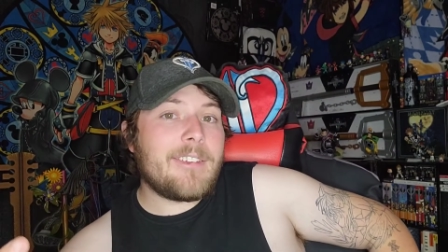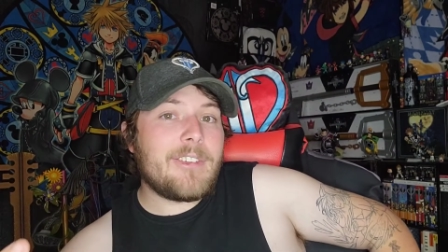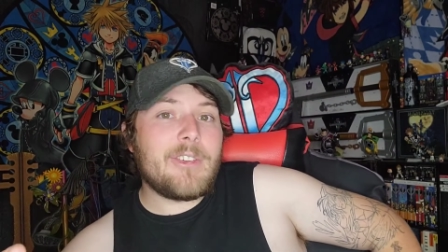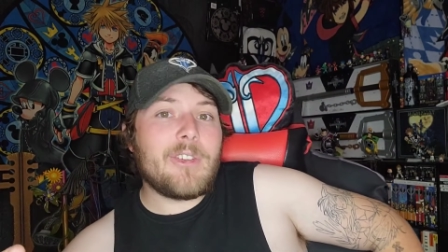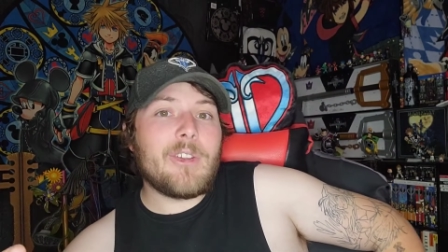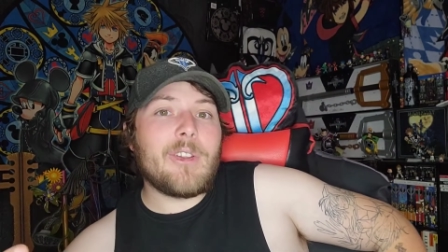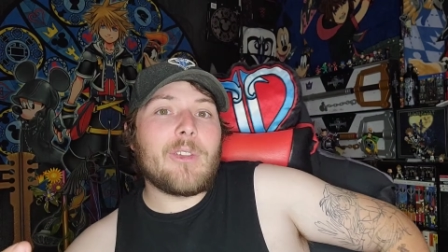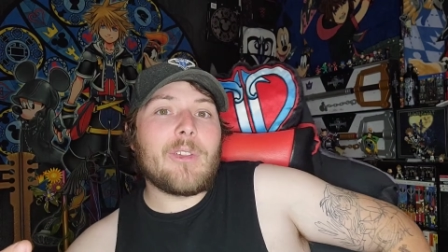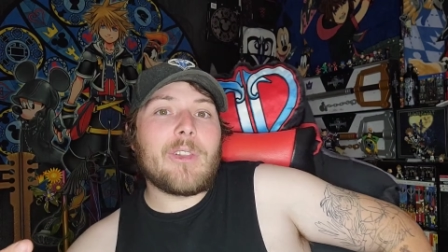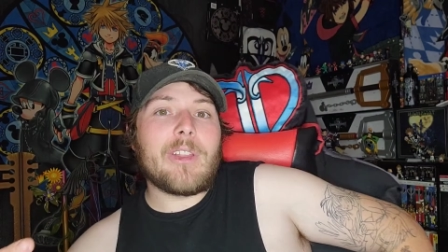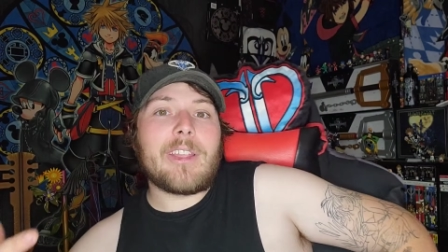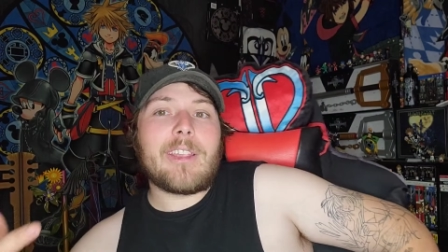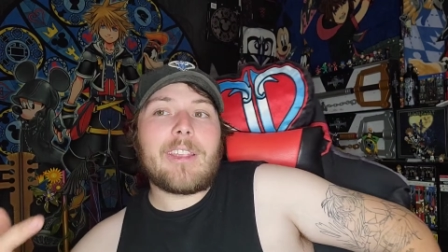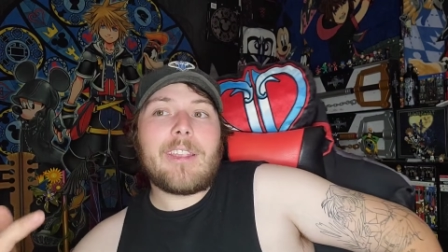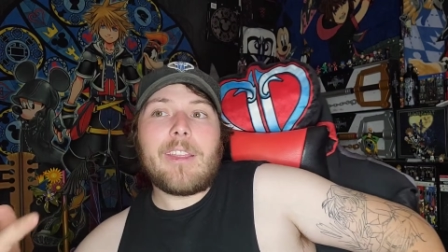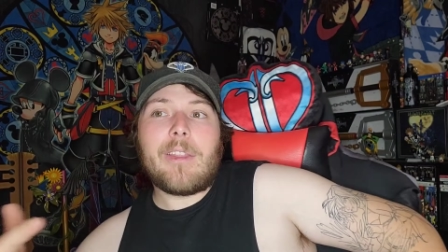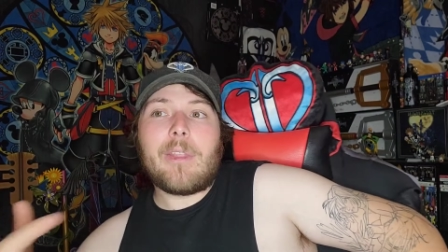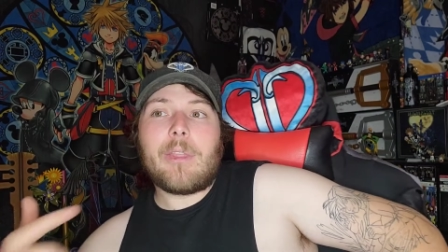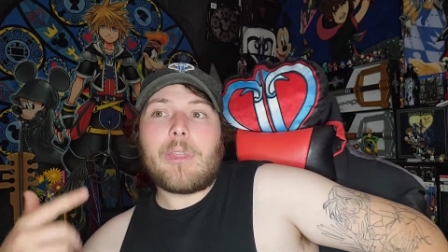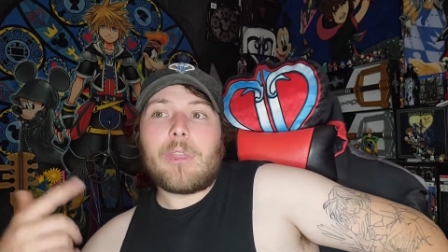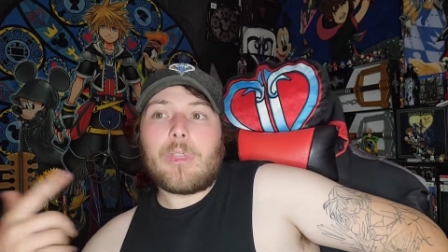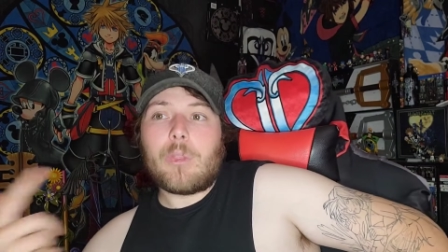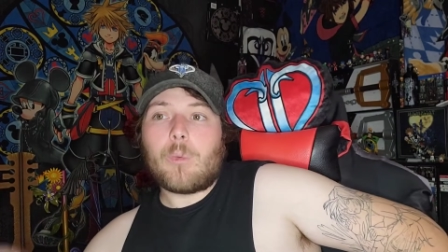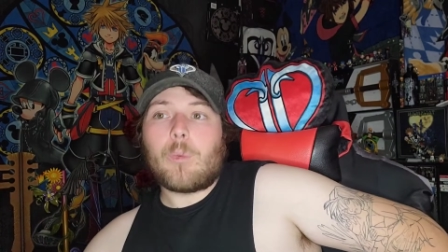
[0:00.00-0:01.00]
you know, like
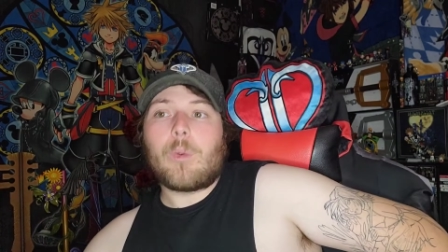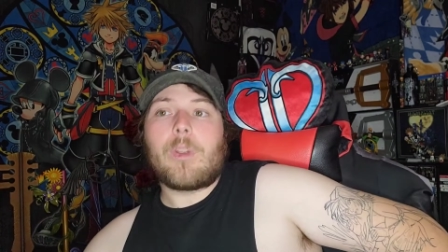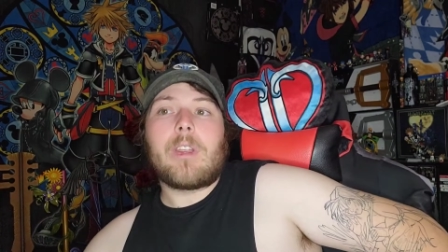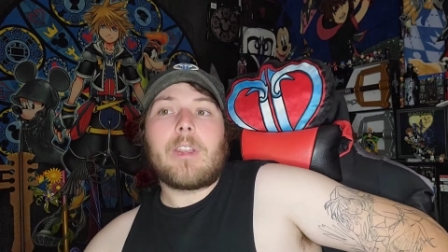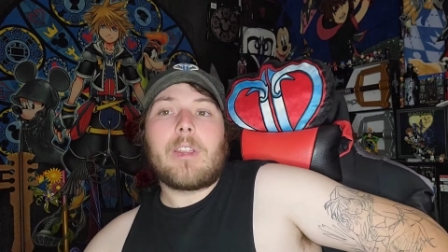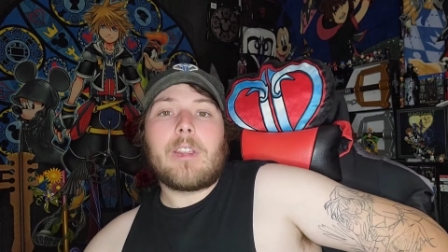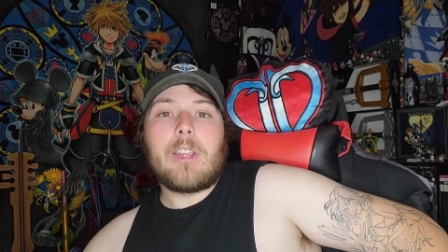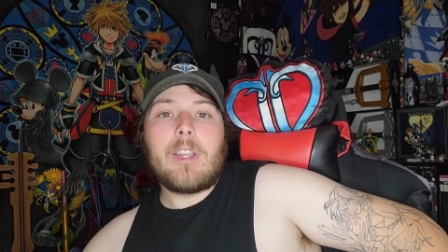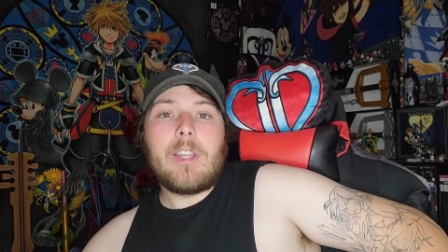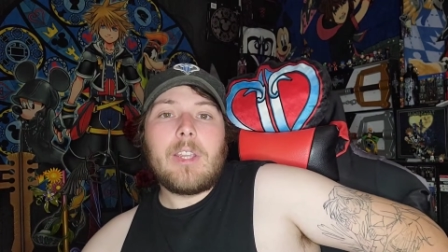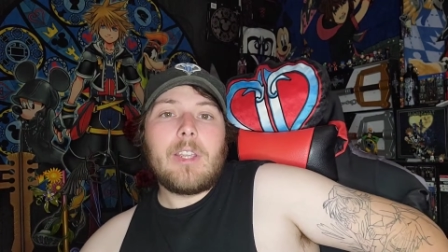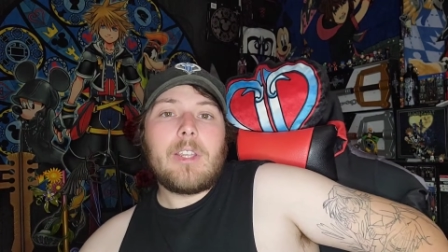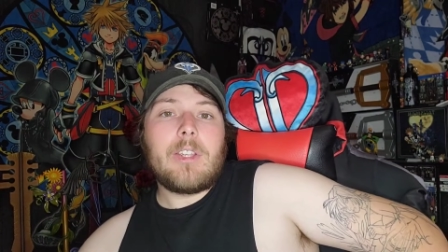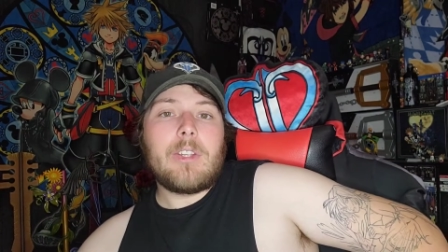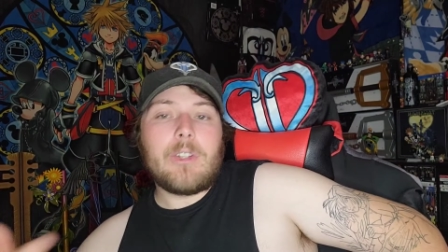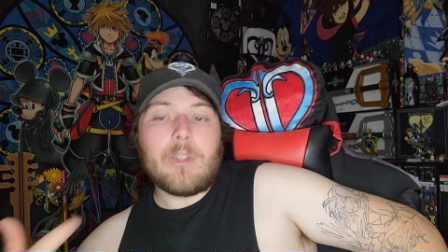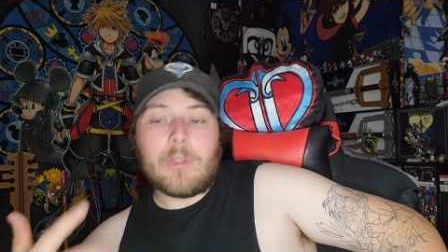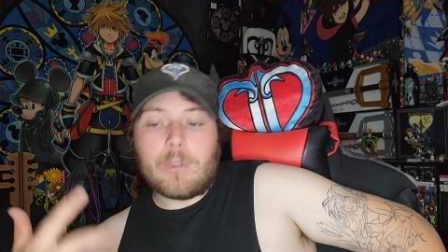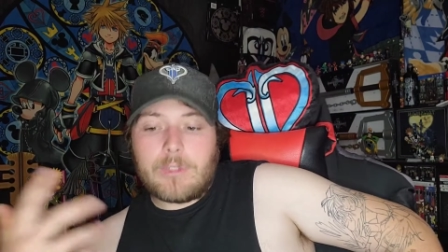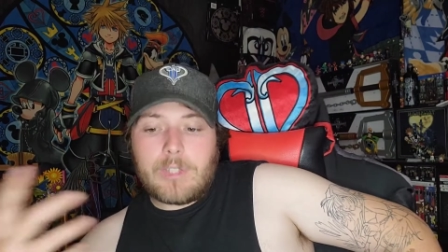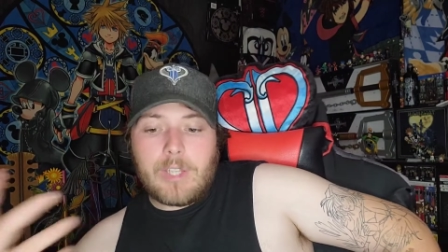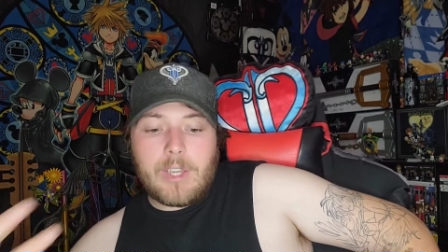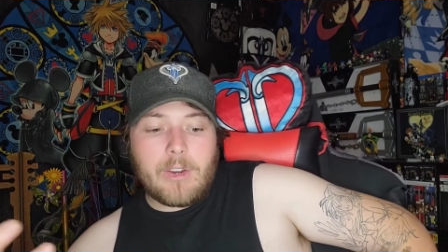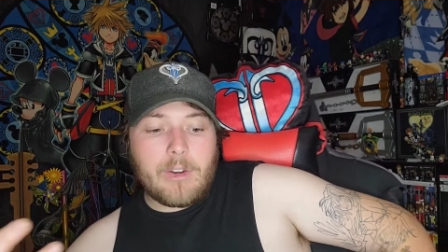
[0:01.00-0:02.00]
in three
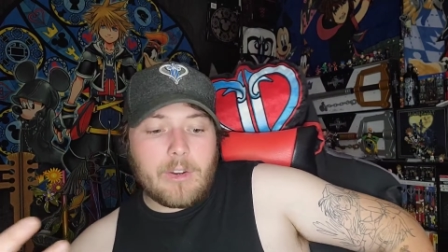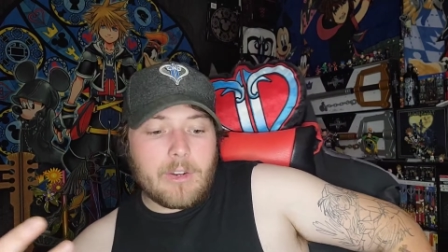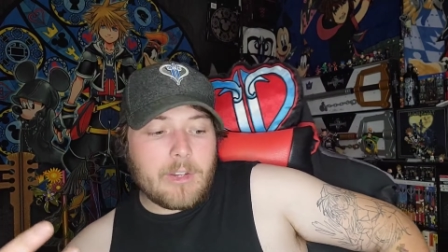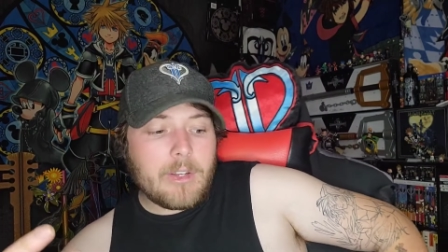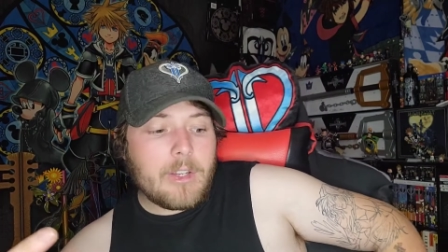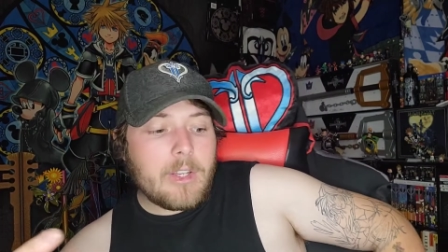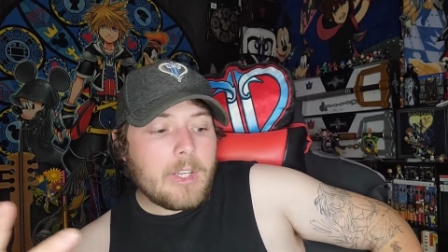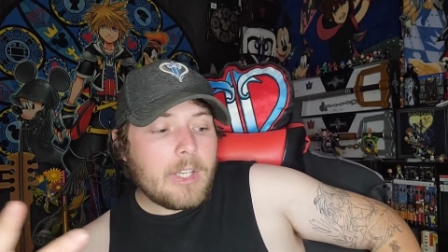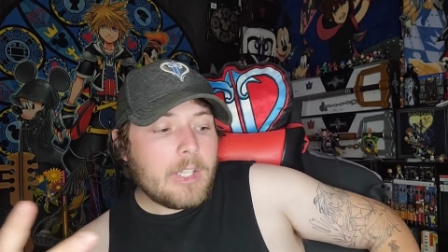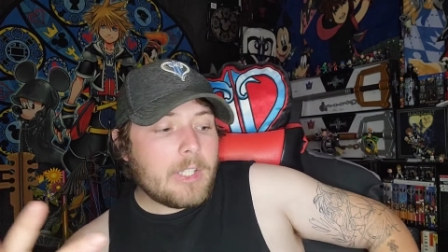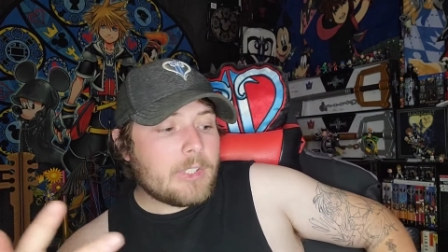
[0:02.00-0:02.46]
you know Terra.